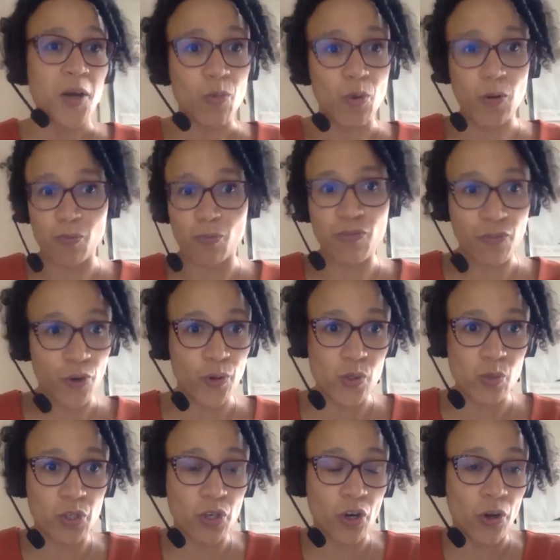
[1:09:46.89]
what
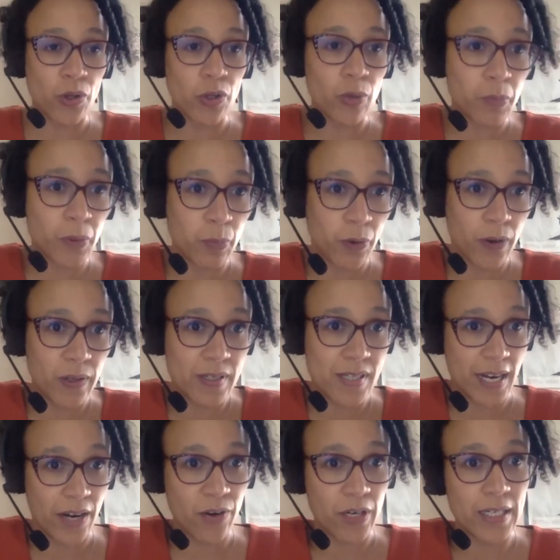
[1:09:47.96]
folks would call lumpen
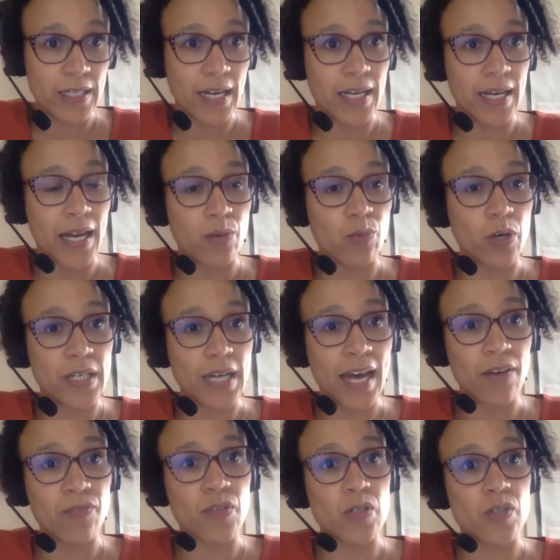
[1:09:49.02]
proletariat and what
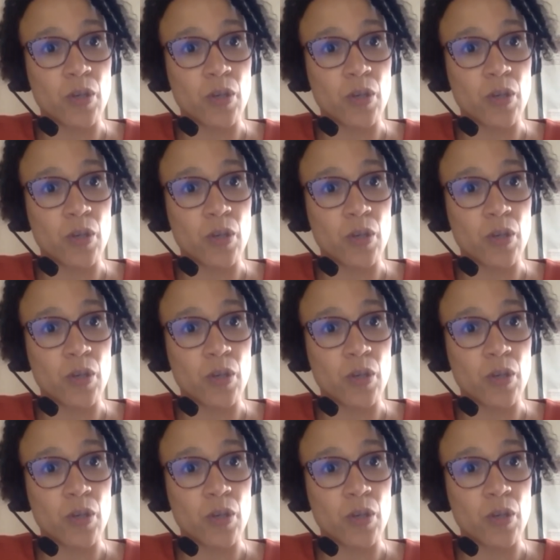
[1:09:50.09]
have you.